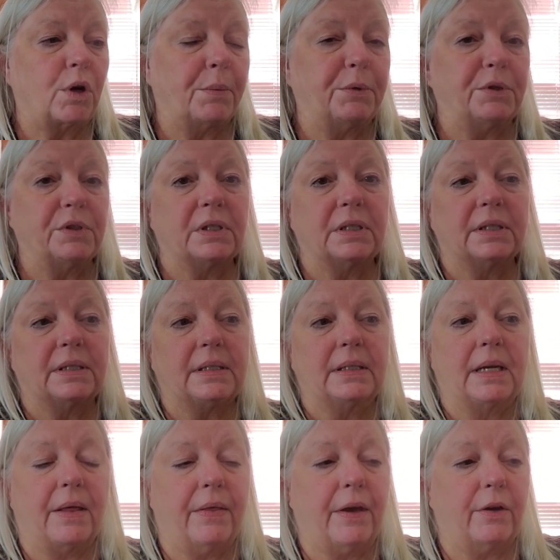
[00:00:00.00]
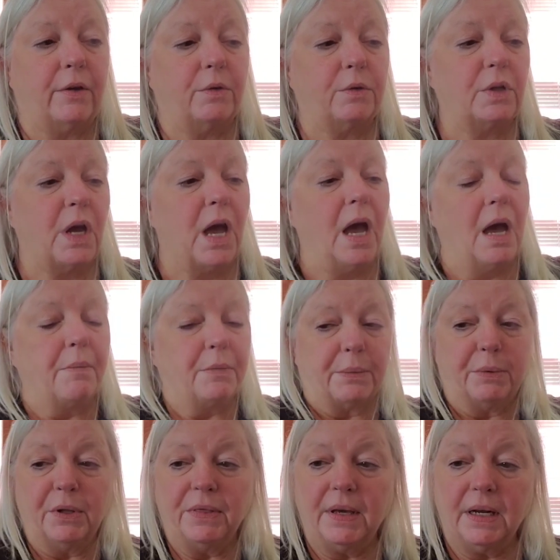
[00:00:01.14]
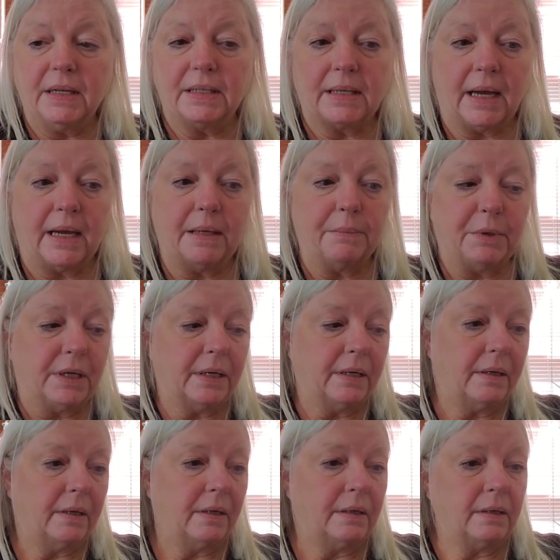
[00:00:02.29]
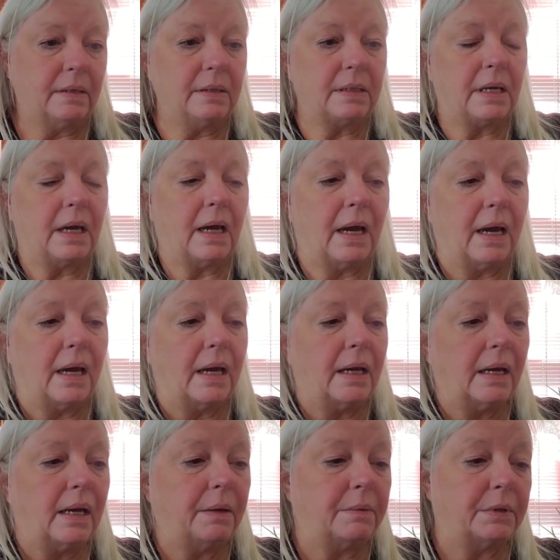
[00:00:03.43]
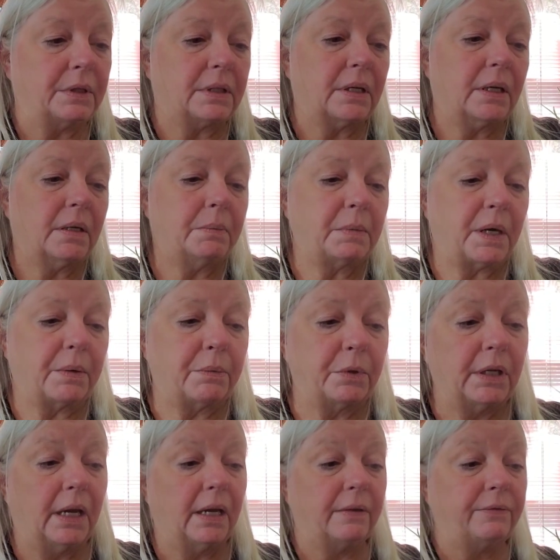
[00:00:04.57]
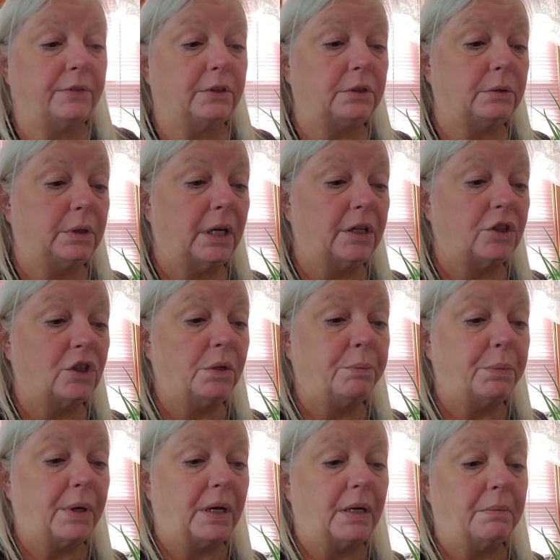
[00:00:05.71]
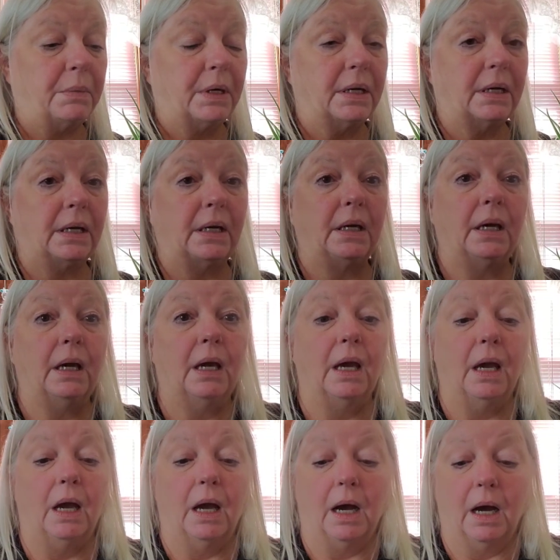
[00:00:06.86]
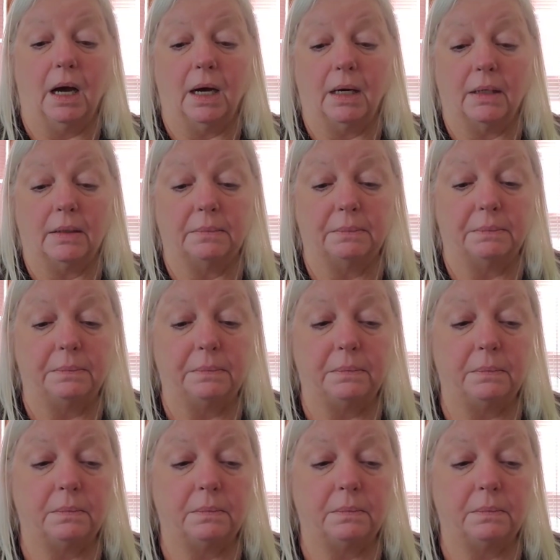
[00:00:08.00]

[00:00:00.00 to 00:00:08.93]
and see how that goes. But I put that aside because I it was time I really have to catch up on my um,